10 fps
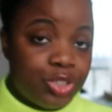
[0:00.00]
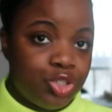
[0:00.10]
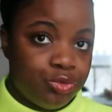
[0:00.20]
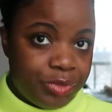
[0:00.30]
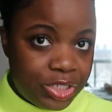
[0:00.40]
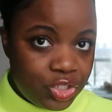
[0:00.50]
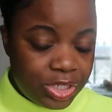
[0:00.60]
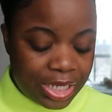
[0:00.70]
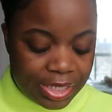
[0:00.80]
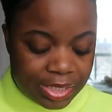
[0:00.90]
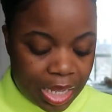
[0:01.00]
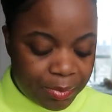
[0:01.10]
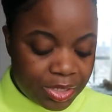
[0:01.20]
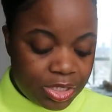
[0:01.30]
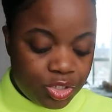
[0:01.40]
the syringe in any
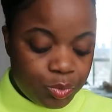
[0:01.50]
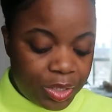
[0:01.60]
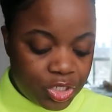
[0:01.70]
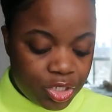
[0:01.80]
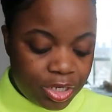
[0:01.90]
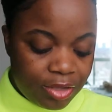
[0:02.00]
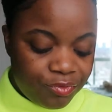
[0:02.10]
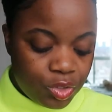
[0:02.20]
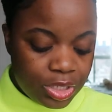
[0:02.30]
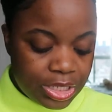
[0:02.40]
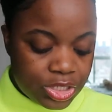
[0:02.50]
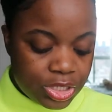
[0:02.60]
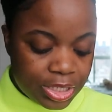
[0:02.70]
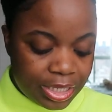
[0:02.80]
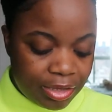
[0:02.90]
type of situation if you need
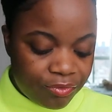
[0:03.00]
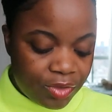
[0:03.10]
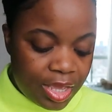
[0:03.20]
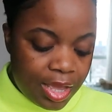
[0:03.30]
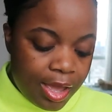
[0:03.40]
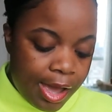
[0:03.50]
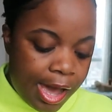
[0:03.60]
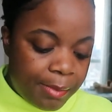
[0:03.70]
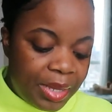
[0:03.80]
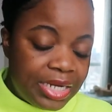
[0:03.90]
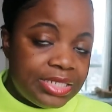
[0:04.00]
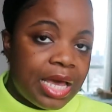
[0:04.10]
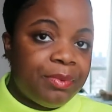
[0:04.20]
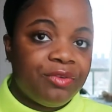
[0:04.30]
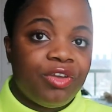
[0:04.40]
to give any
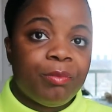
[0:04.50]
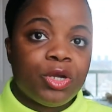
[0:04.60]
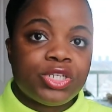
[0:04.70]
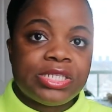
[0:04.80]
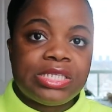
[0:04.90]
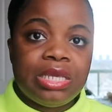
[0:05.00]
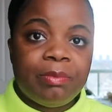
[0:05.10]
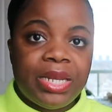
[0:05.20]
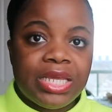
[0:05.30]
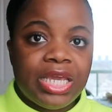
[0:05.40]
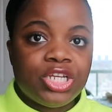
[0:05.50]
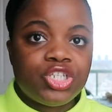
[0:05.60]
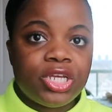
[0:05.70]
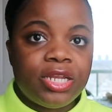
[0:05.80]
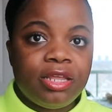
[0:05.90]
type of emergency
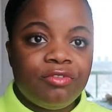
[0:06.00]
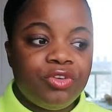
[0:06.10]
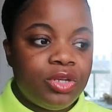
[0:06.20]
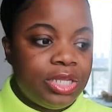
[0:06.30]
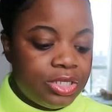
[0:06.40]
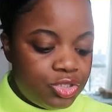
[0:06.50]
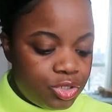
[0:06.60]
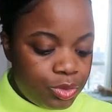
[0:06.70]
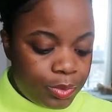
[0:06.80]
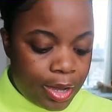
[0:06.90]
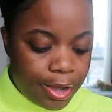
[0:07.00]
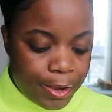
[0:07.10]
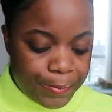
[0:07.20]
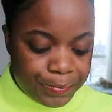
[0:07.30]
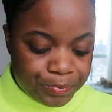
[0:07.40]
medication, if you need to
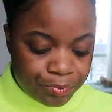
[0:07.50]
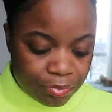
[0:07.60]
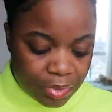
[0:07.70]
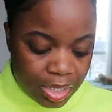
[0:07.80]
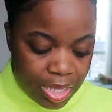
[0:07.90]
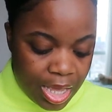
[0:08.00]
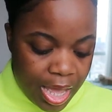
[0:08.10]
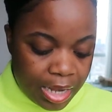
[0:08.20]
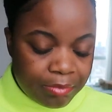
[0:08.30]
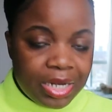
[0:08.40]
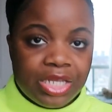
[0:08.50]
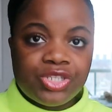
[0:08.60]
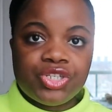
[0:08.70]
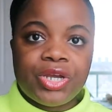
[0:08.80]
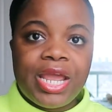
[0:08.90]

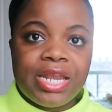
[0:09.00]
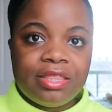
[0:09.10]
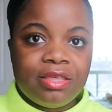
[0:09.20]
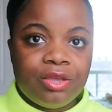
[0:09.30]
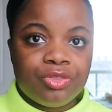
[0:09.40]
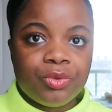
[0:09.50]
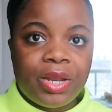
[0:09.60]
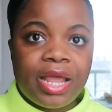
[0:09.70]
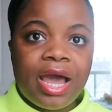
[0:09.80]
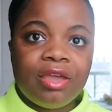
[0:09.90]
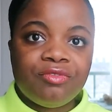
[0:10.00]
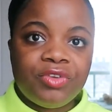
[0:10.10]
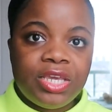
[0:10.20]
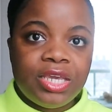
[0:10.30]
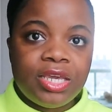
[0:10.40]
administer anything through an
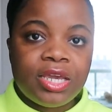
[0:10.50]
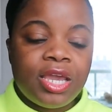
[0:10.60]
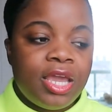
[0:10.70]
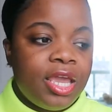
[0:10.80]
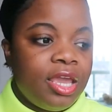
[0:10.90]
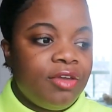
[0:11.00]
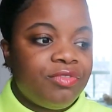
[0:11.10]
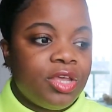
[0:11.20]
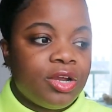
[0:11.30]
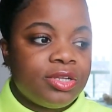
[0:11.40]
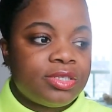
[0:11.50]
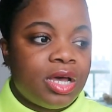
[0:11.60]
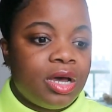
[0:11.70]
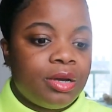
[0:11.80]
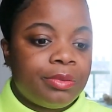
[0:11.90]
IV, if there's